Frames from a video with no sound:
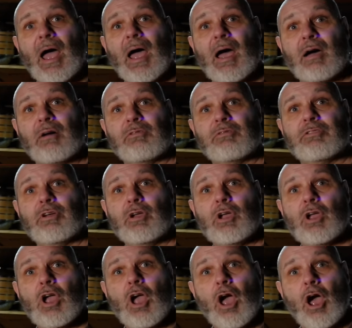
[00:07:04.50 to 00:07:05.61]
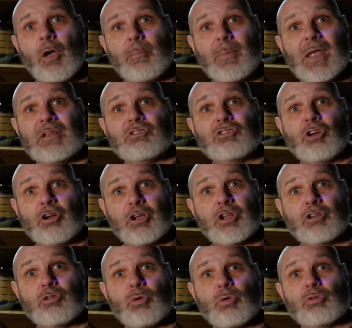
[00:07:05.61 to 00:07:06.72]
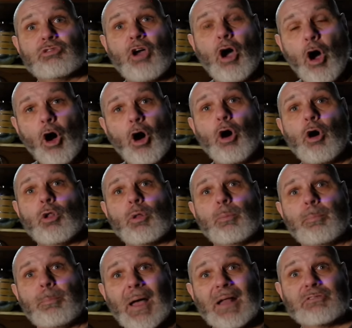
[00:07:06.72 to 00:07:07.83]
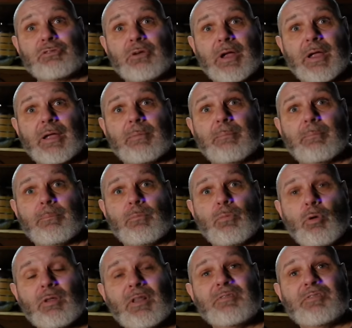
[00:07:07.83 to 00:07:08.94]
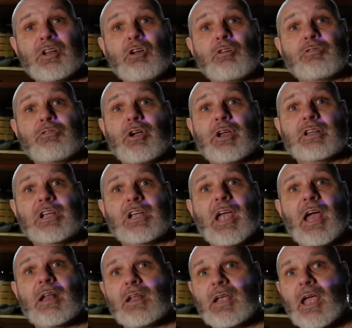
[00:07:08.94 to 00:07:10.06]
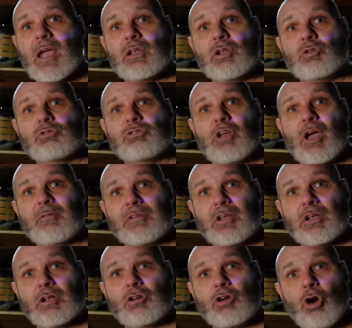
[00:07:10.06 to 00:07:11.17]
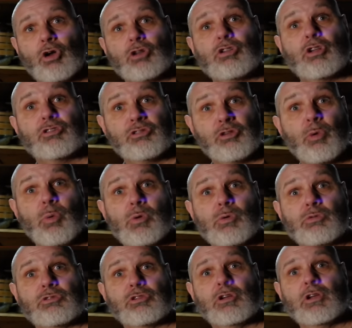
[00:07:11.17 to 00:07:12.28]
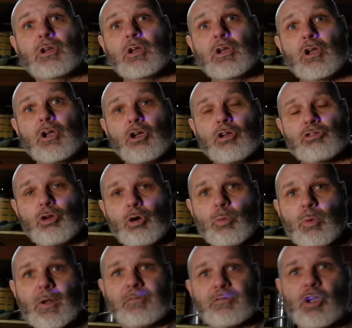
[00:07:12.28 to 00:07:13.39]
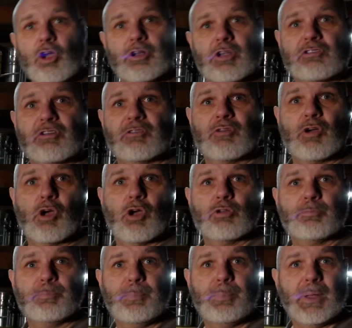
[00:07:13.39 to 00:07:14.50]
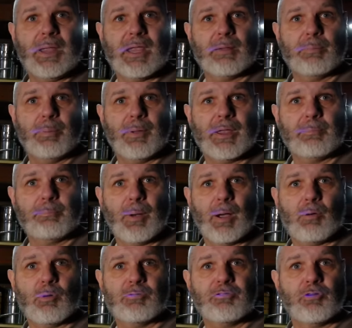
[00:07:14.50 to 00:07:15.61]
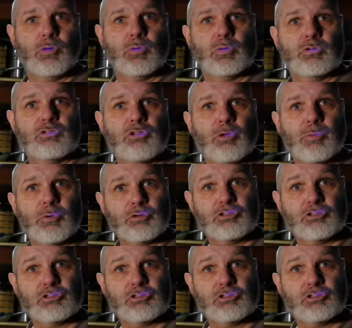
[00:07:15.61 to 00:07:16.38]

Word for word: have are main socket tools, they're all battery. We're living off grid, you kind of get used to having cordless tools. So what I've got is I've got a big big powerful double